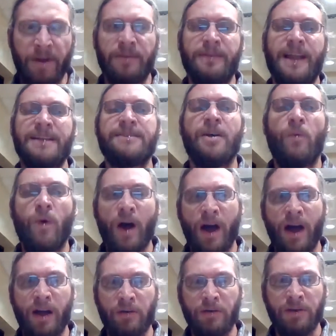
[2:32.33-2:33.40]
But that's not
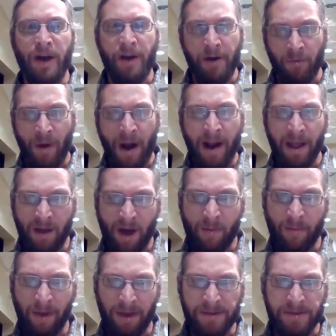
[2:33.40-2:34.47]
why I got into writing
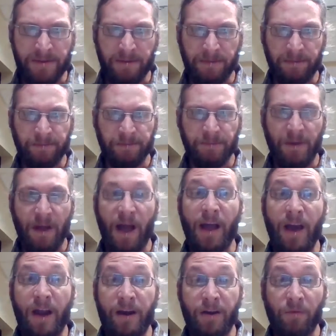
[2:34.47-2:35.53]
comics.
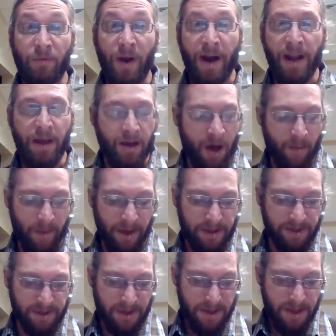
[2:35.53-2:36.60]
I got into writing
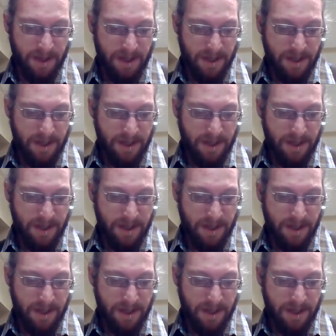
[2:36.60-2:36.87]
comics.